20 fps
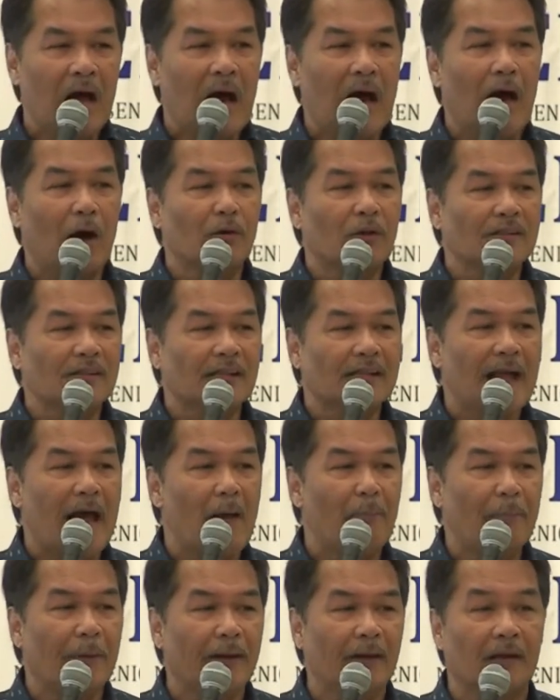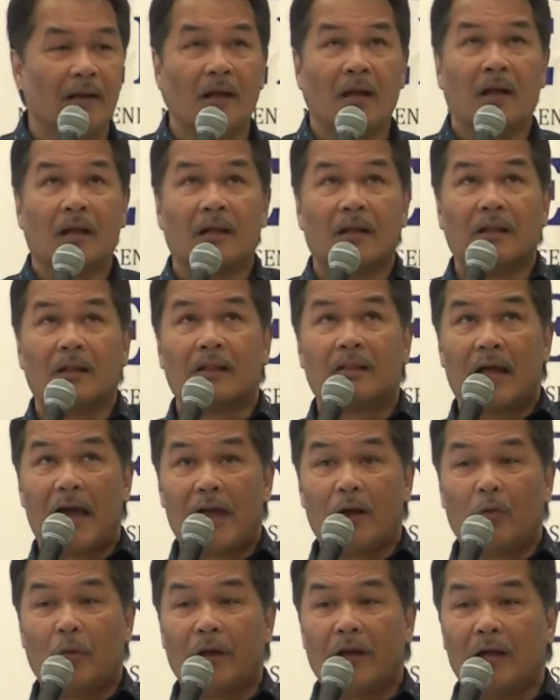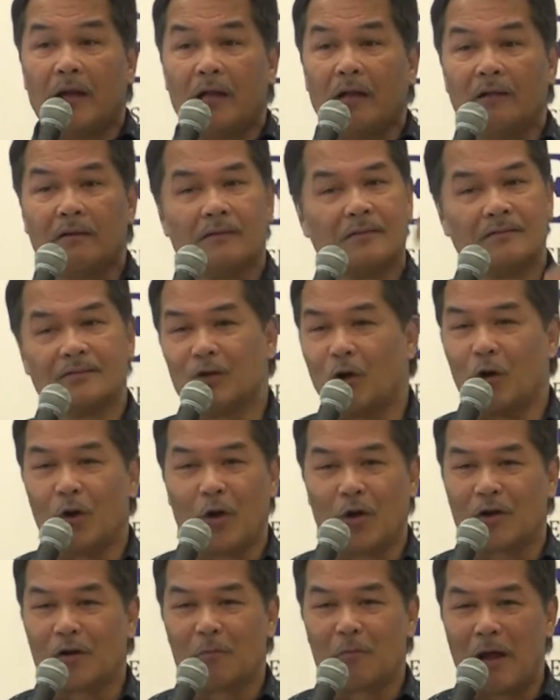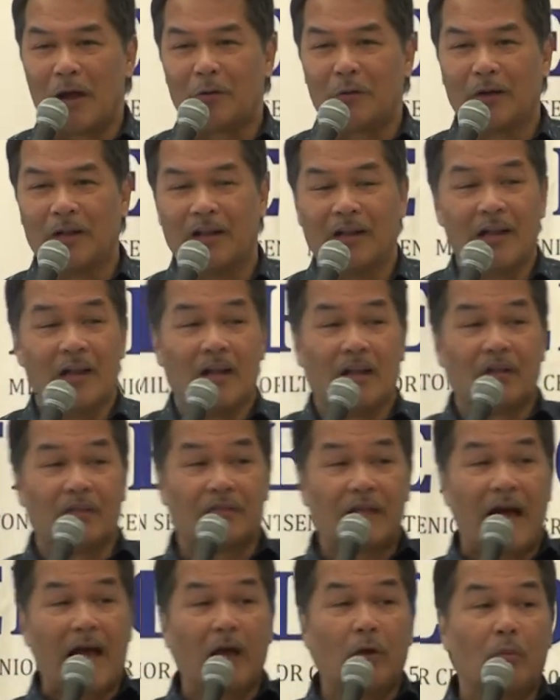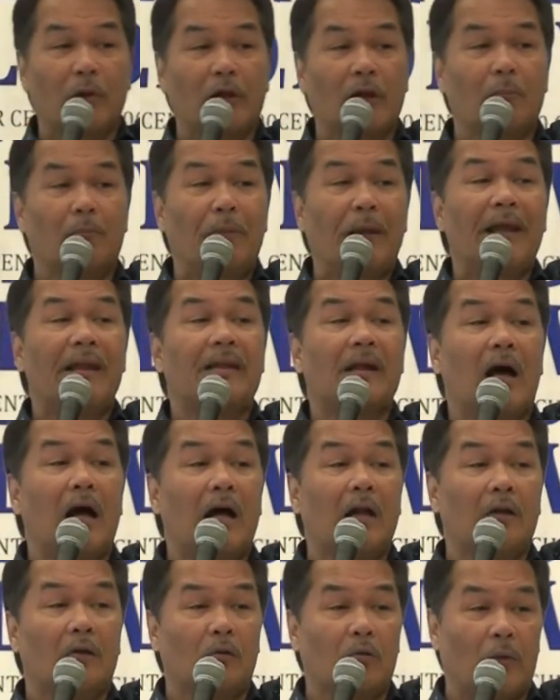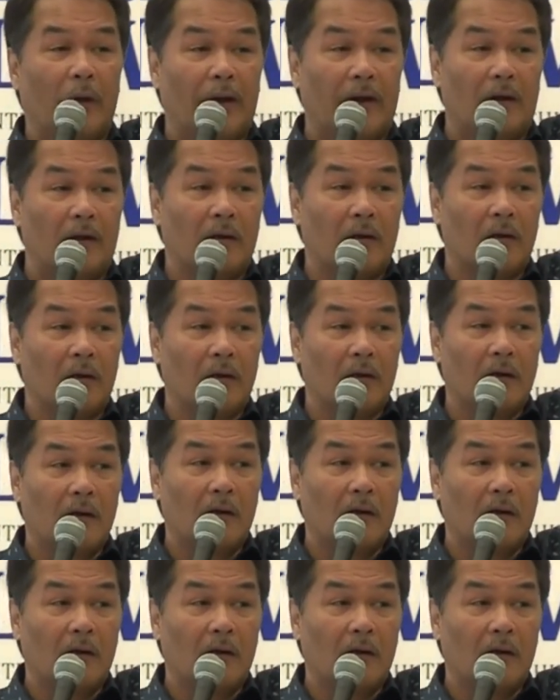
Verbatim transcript: How does that happen? Thy will, no longer my will, thy will be done where?